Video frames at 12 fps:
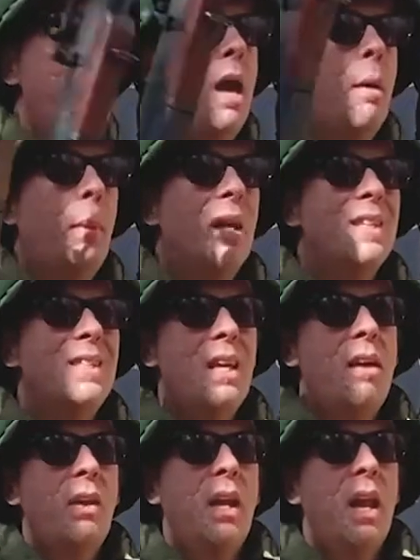
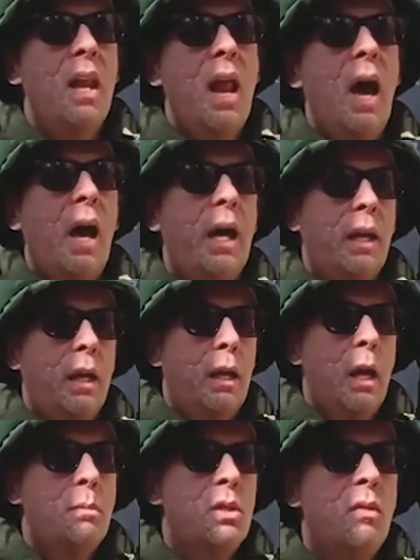
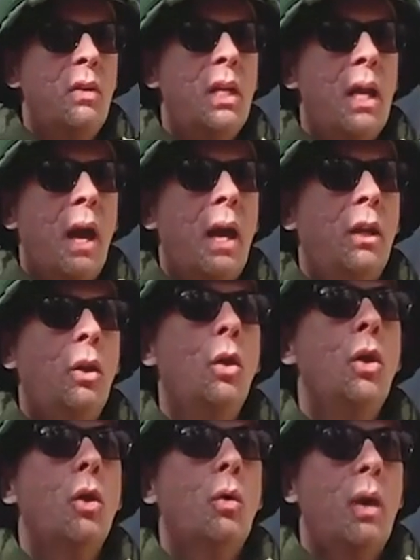M79
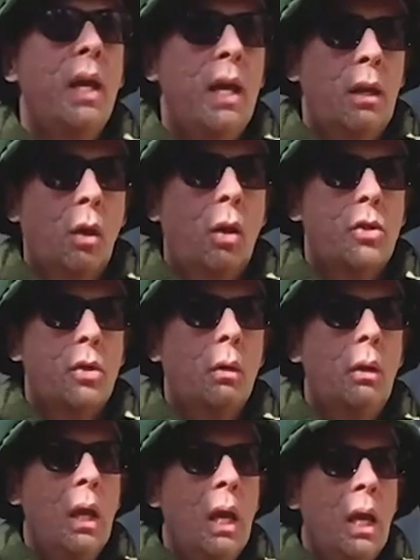grenade launcher.